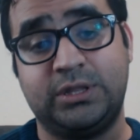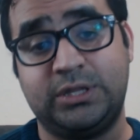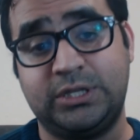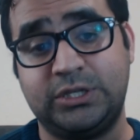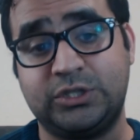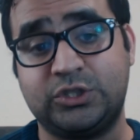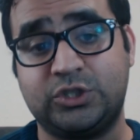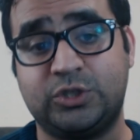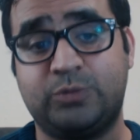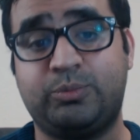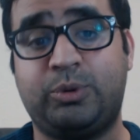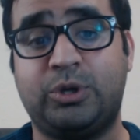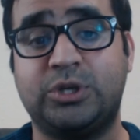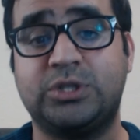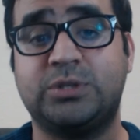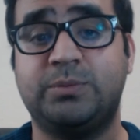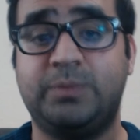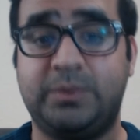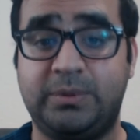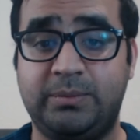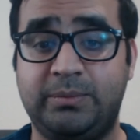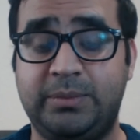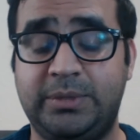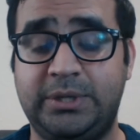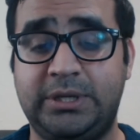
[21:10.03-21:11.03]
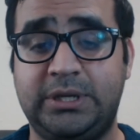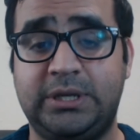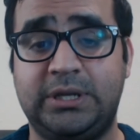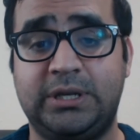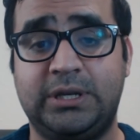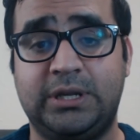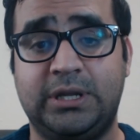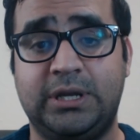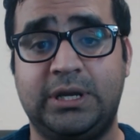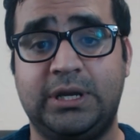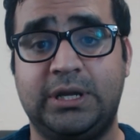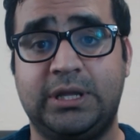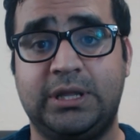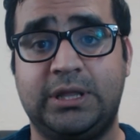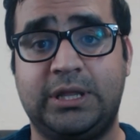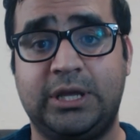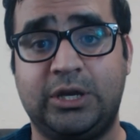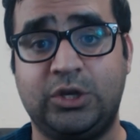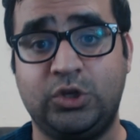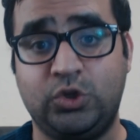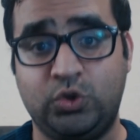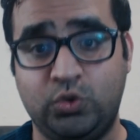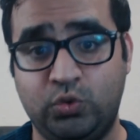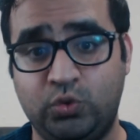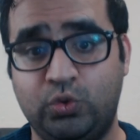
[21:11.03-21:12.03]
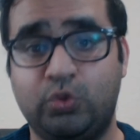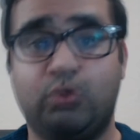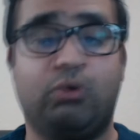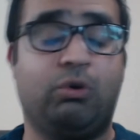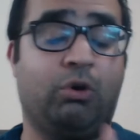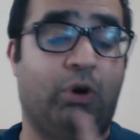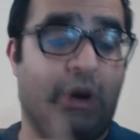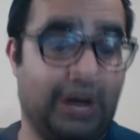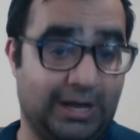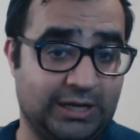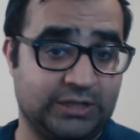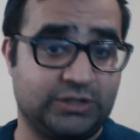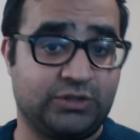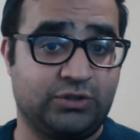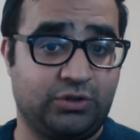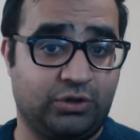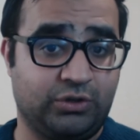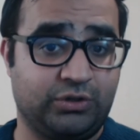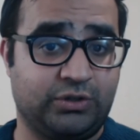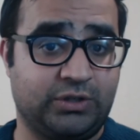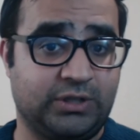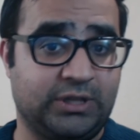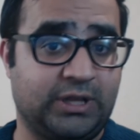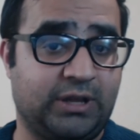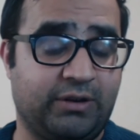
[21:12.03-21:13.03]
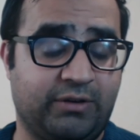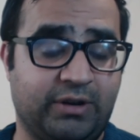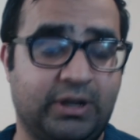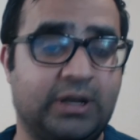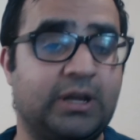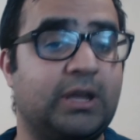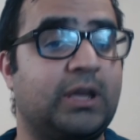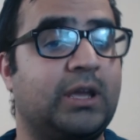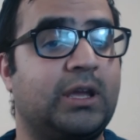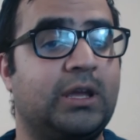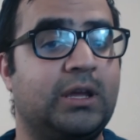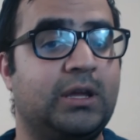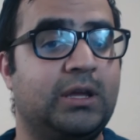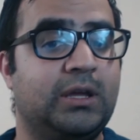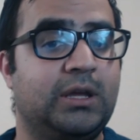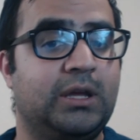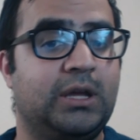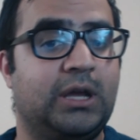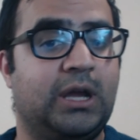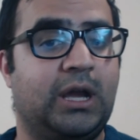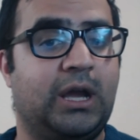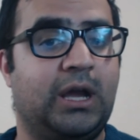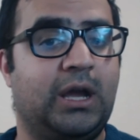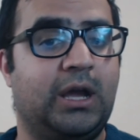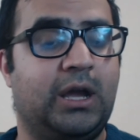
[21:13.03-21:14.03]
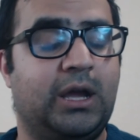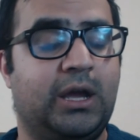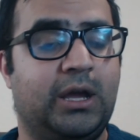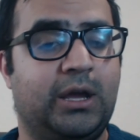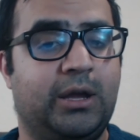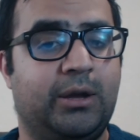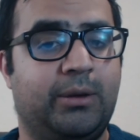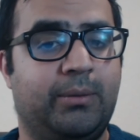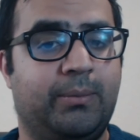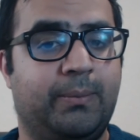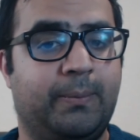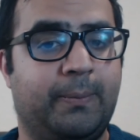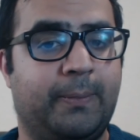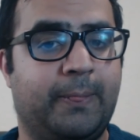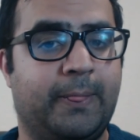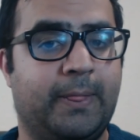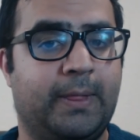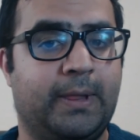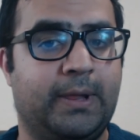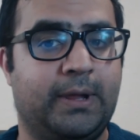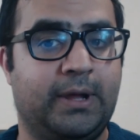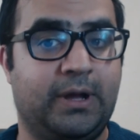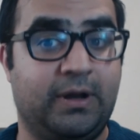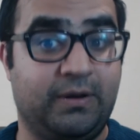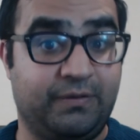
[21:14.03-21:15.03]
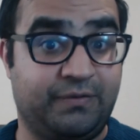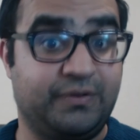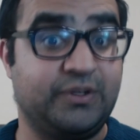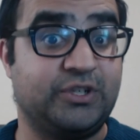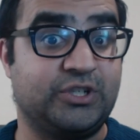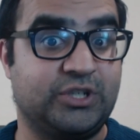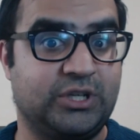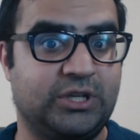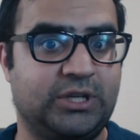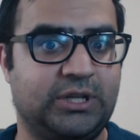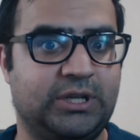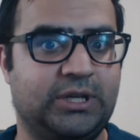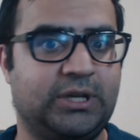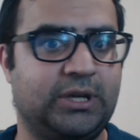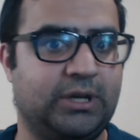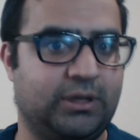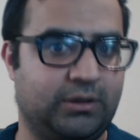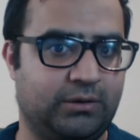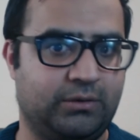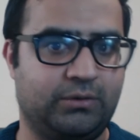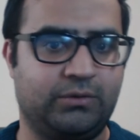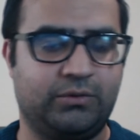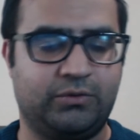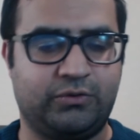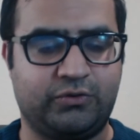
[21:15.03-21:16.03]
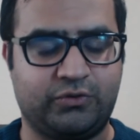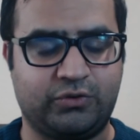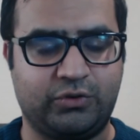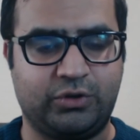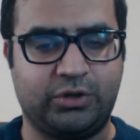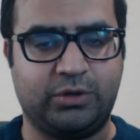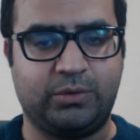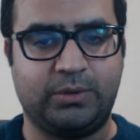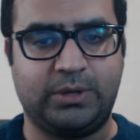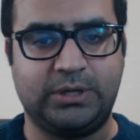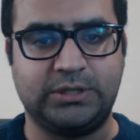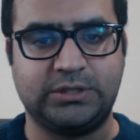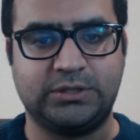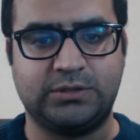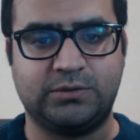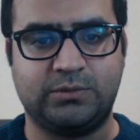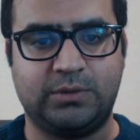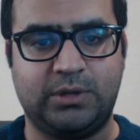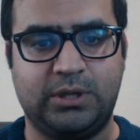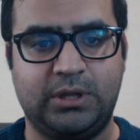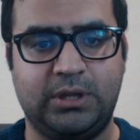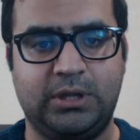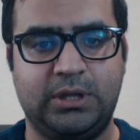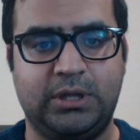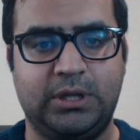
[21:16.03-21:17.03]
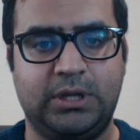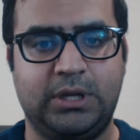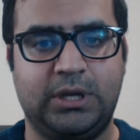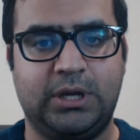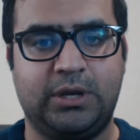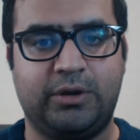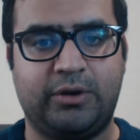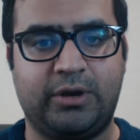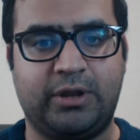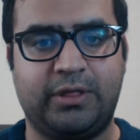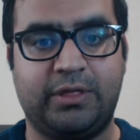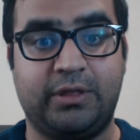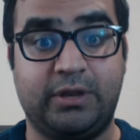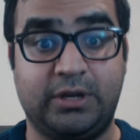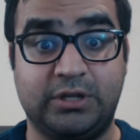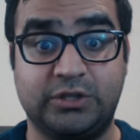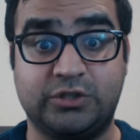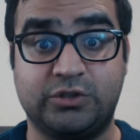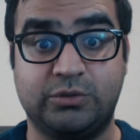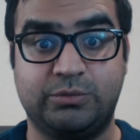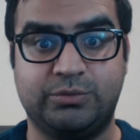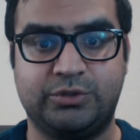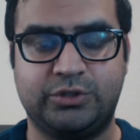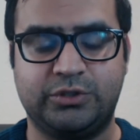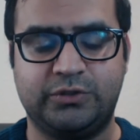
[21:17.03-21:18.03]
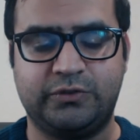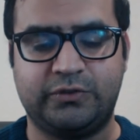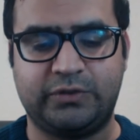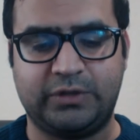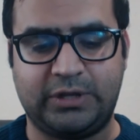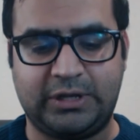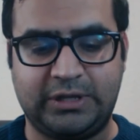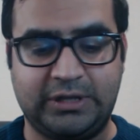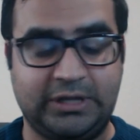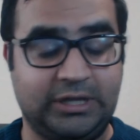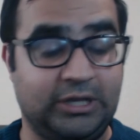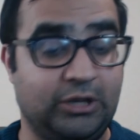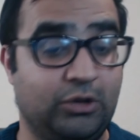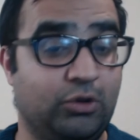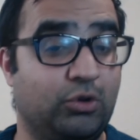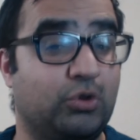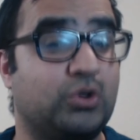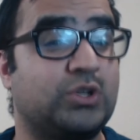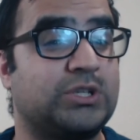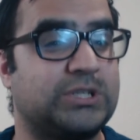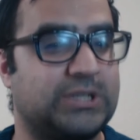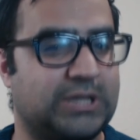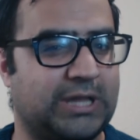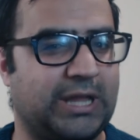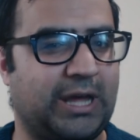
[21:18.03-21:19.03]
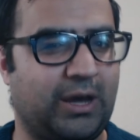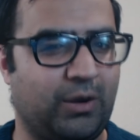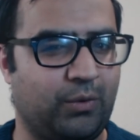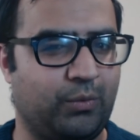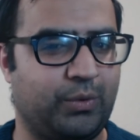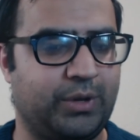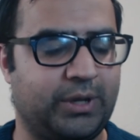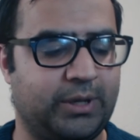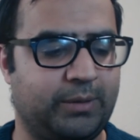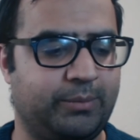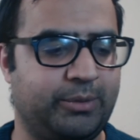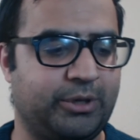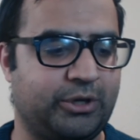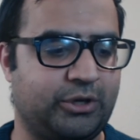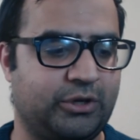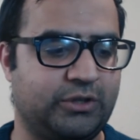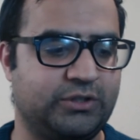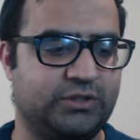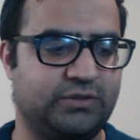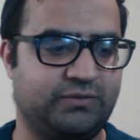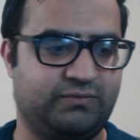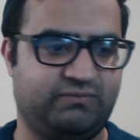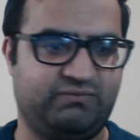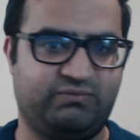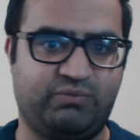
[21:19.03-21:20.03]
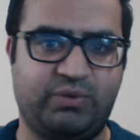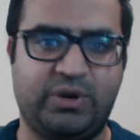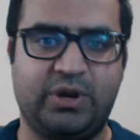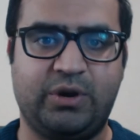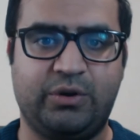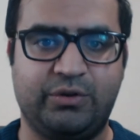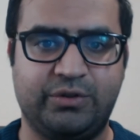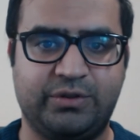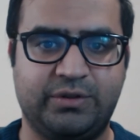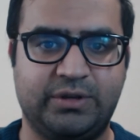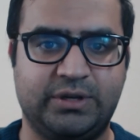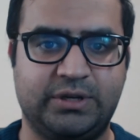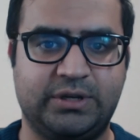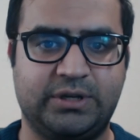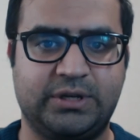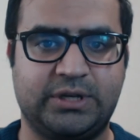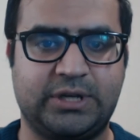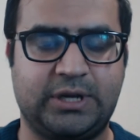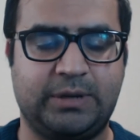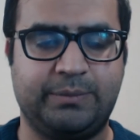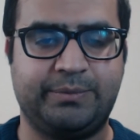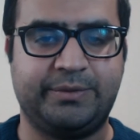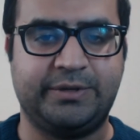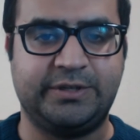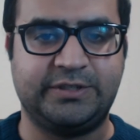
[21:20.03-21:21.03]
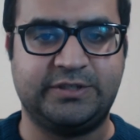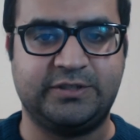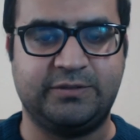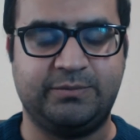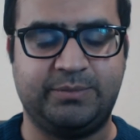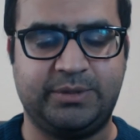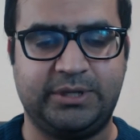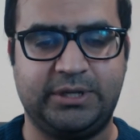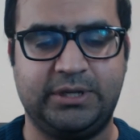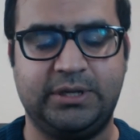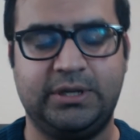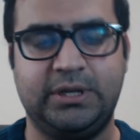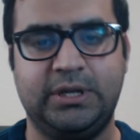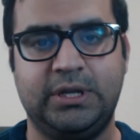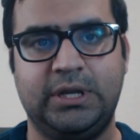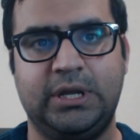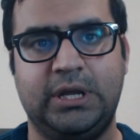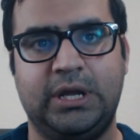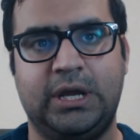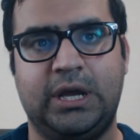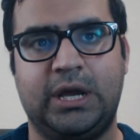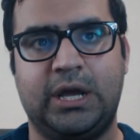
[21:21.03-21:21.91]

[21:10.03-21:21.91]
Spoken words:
This could possibly mean that Yuno has gone to that ranking, officially and story-wise as well, rather than assumptions. It looks that way because of where other captains have been.